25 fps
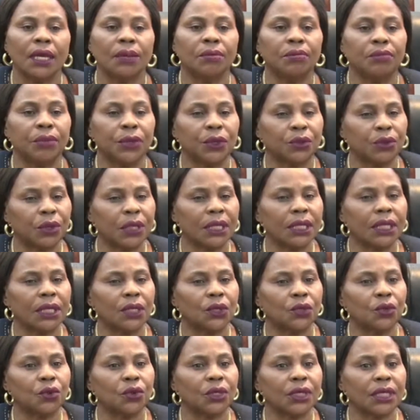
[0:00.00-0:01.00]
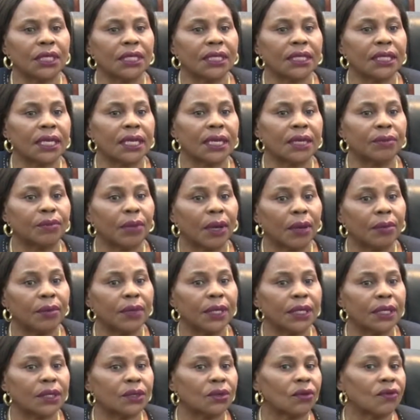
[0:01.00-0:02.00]
between the two sister
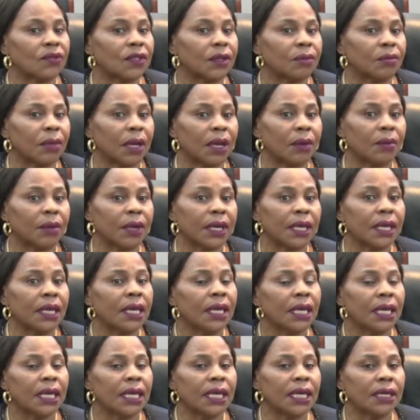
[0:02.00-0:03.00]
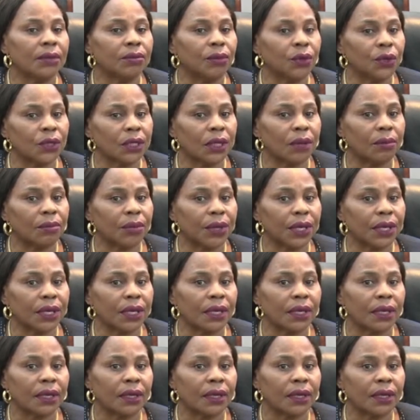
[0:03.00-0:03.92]
republics of Zimbabwe and Mozambique.